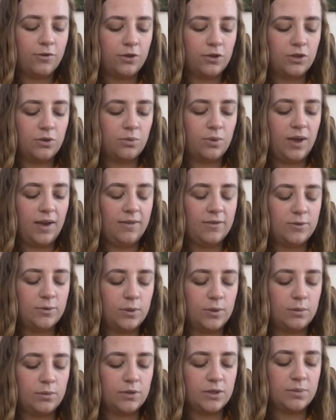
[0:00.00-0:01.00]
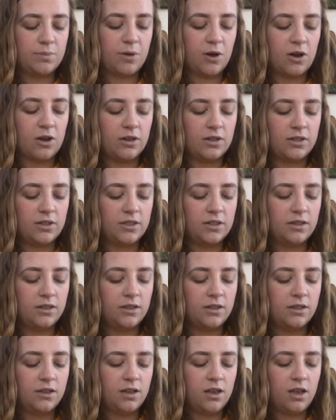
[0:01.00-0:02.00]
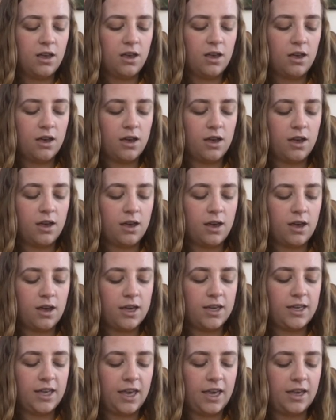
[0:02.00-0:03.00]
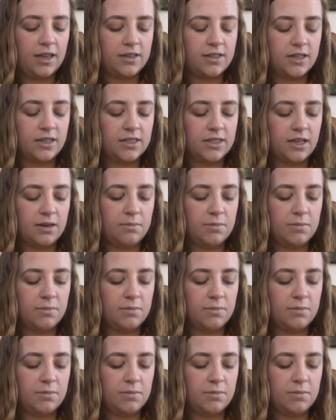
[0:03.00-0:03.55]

and the waves wouldn't respond. I can't, I said